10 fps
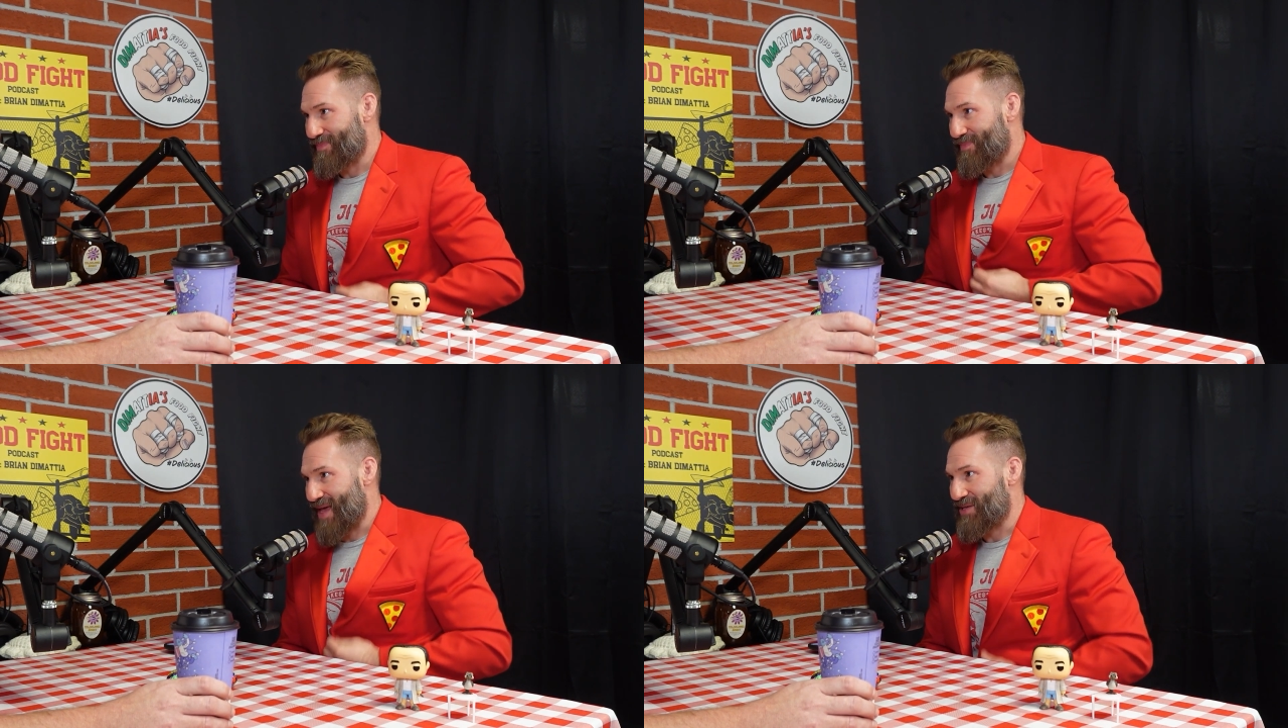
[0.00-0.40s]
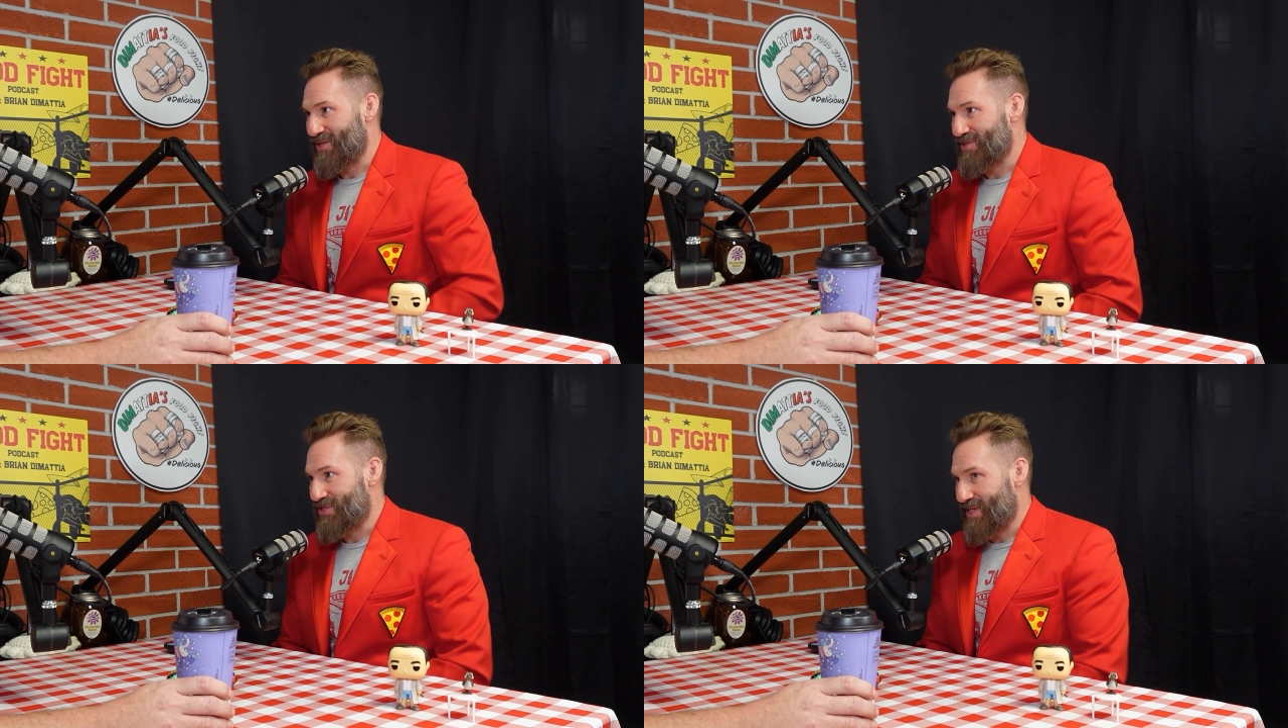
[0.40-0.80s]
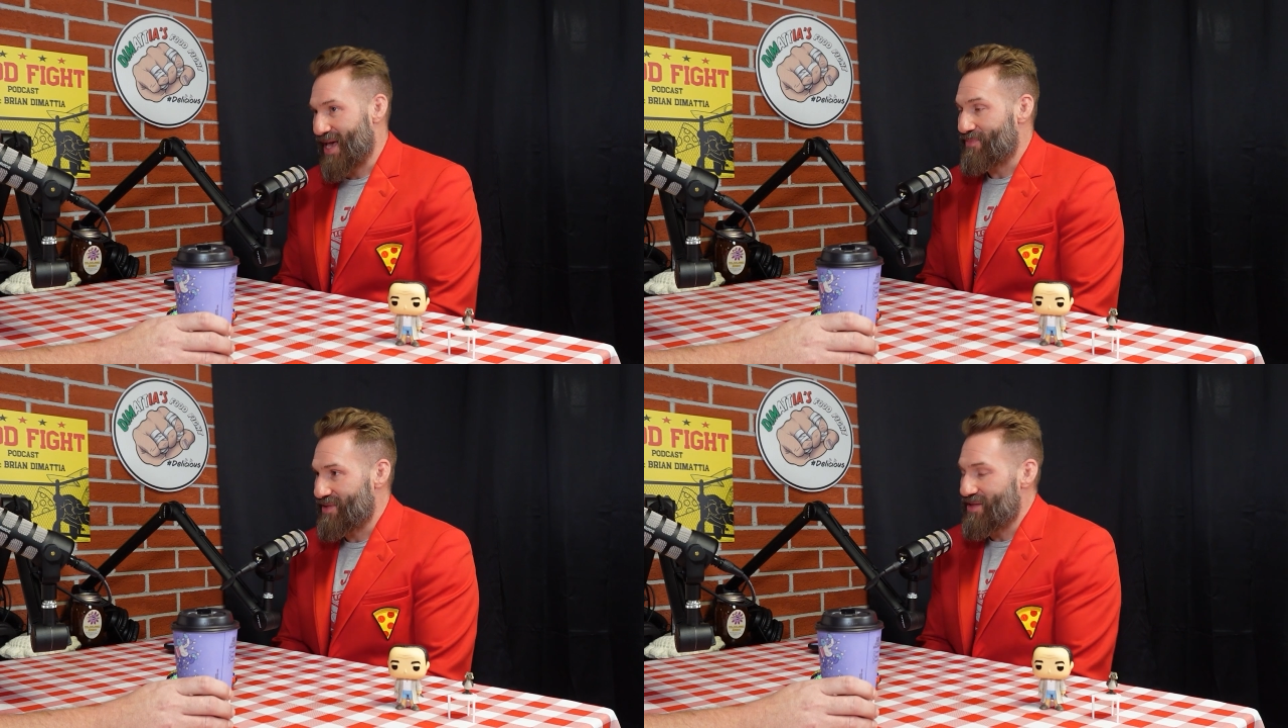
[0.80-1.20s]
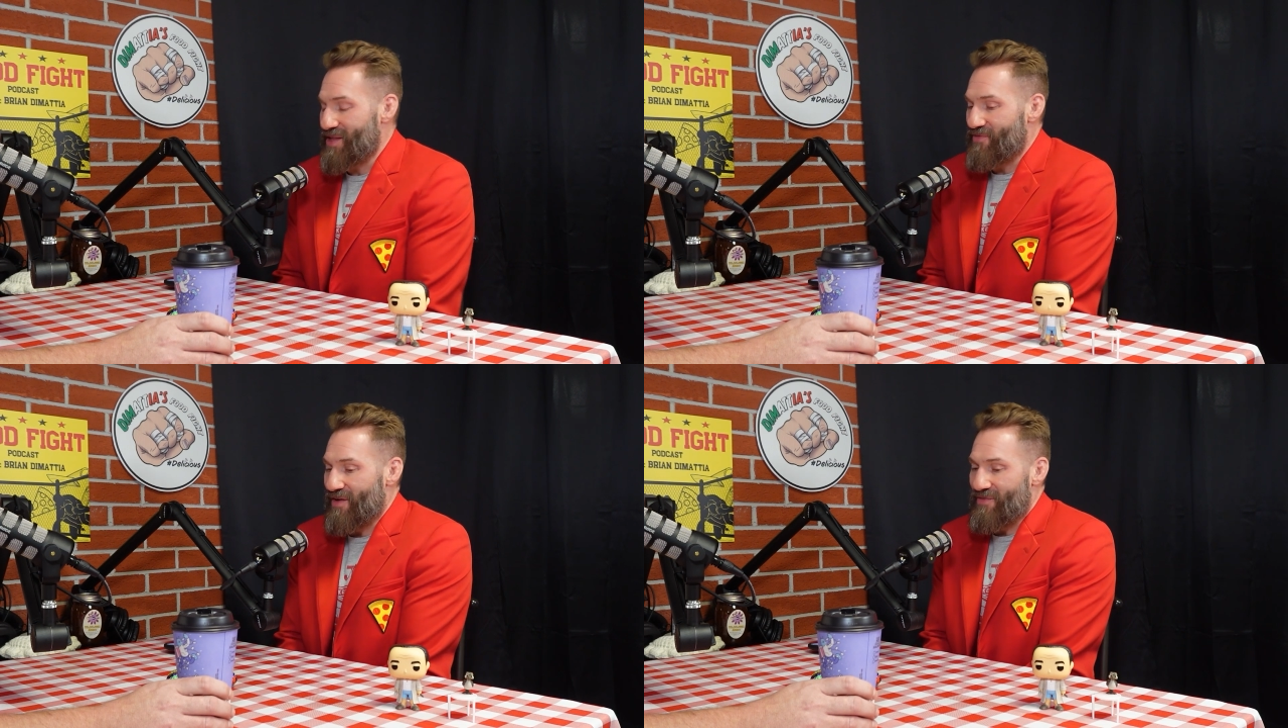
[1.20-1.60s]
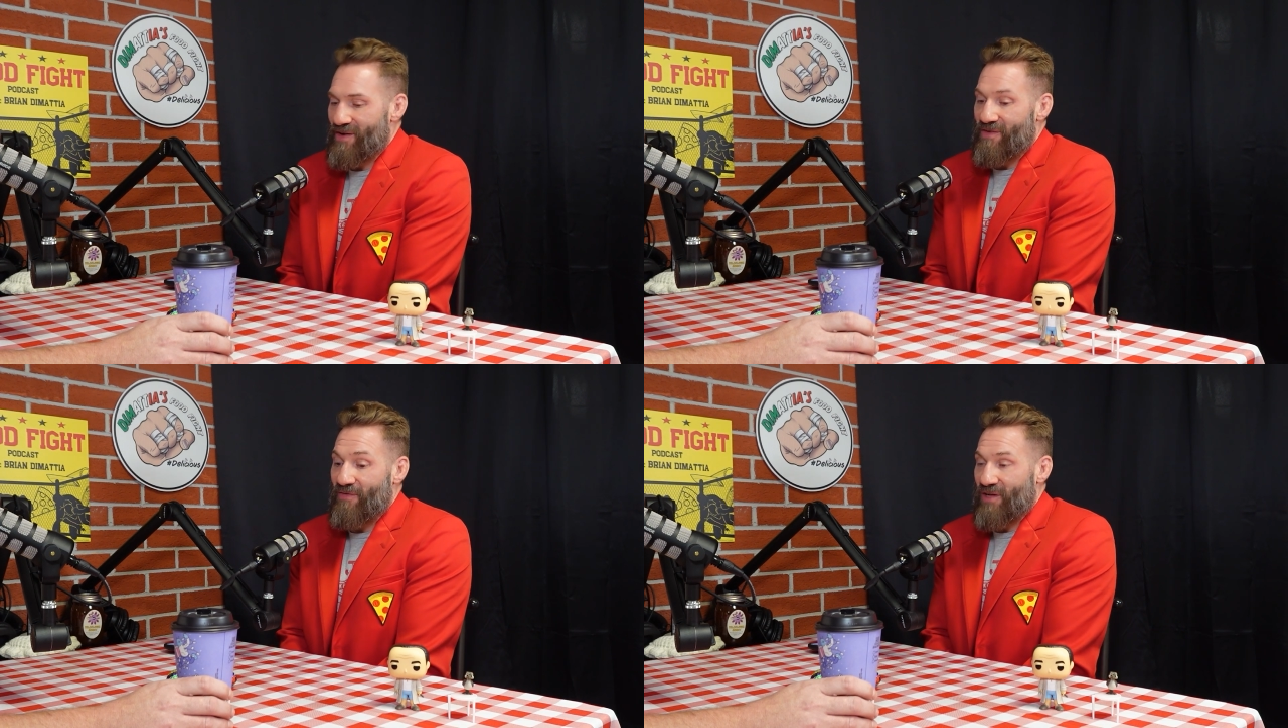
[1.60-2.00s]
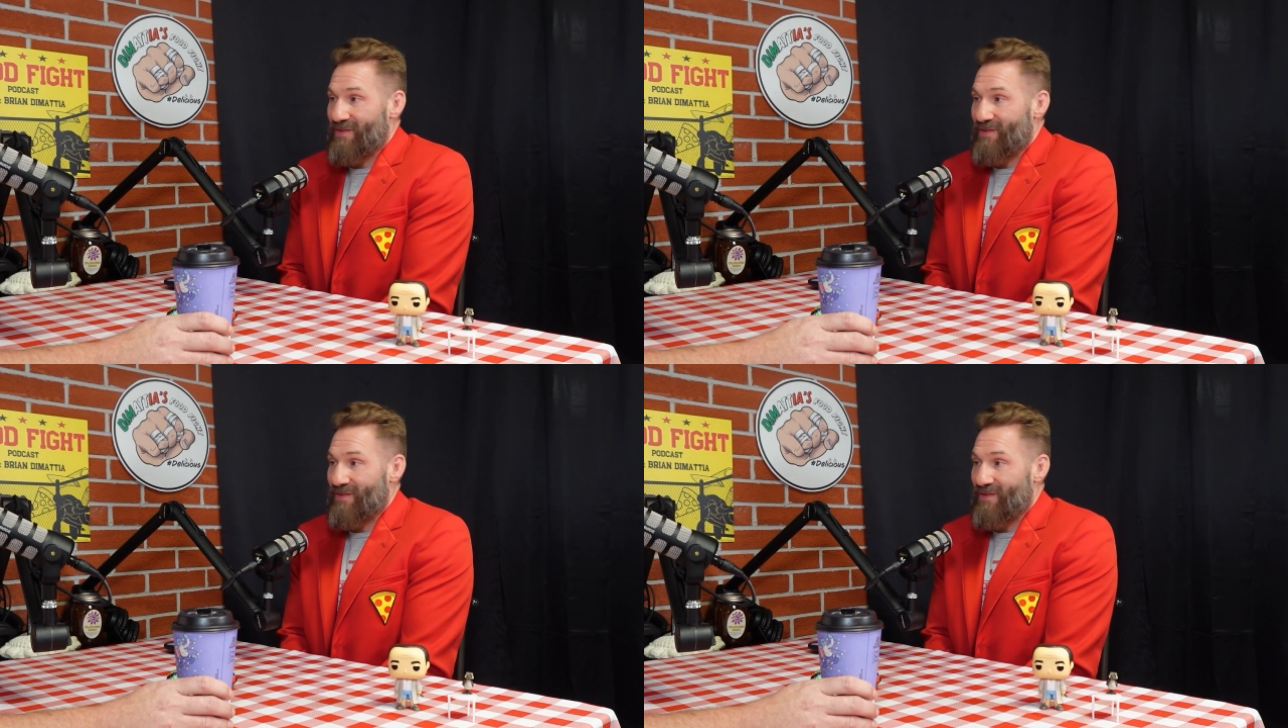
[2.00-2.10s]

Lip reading: The Angelo's, yeah, they're very, very good.